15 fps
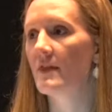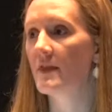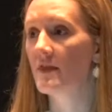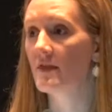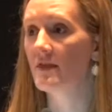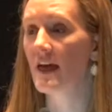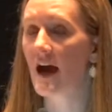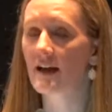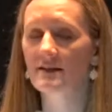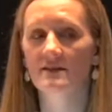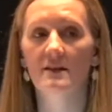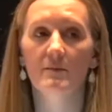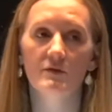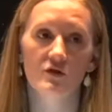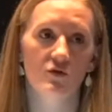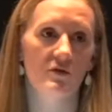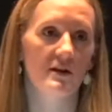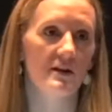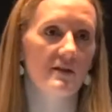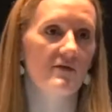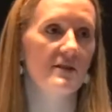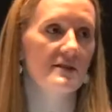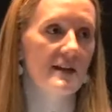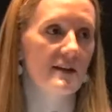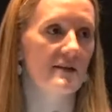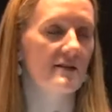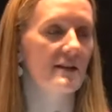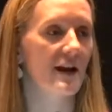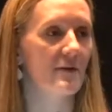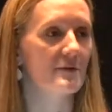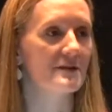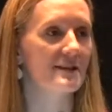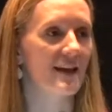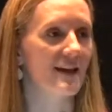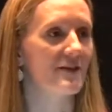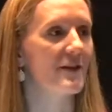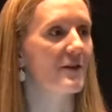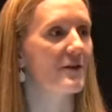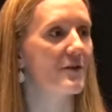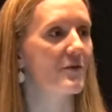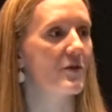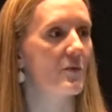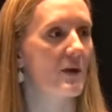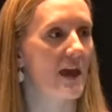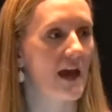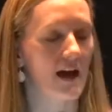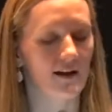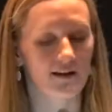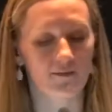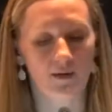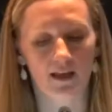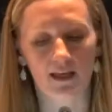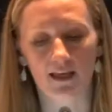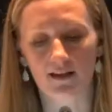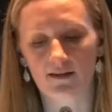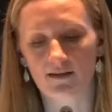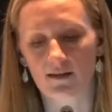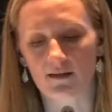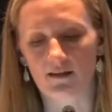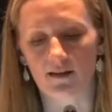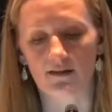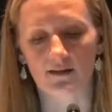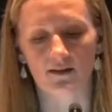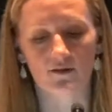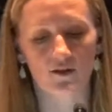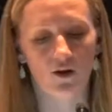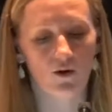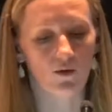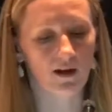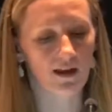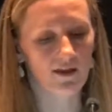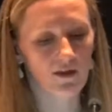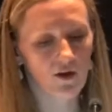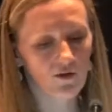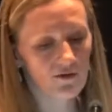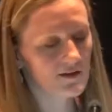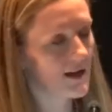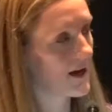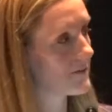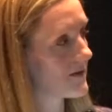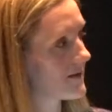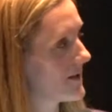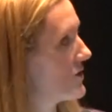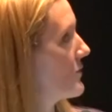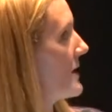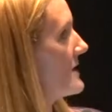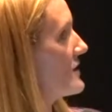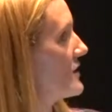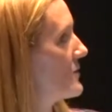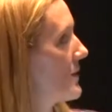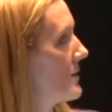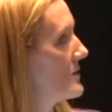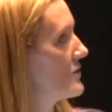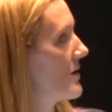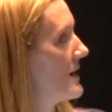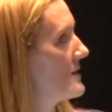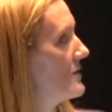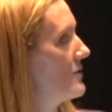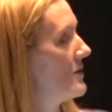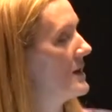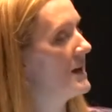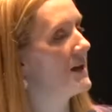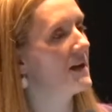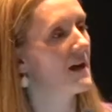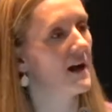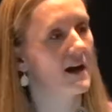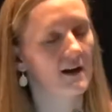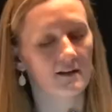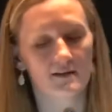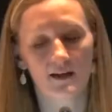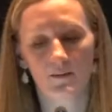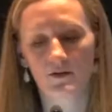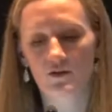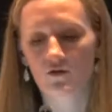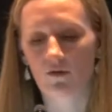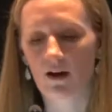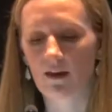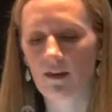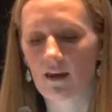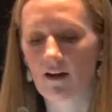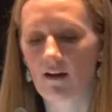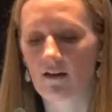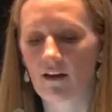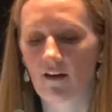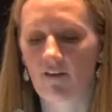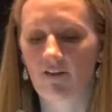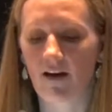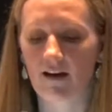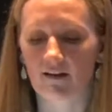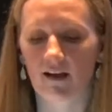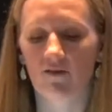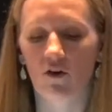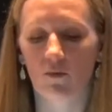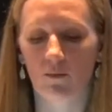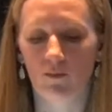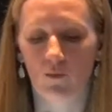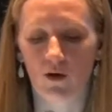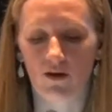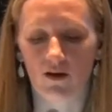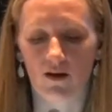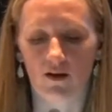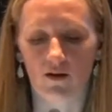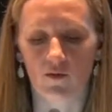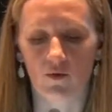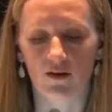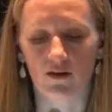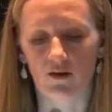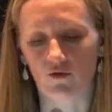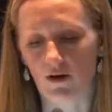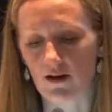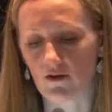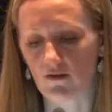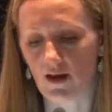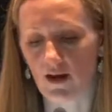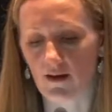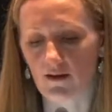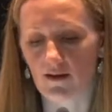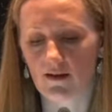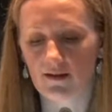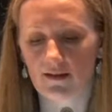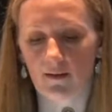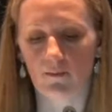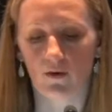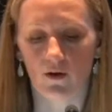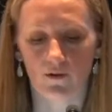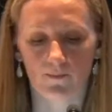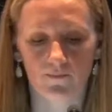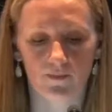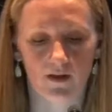that's the majority of the data that I would say that we had in many instances. And so in those types of situations, we would try to demonstrate the effect level with a greater than symbol.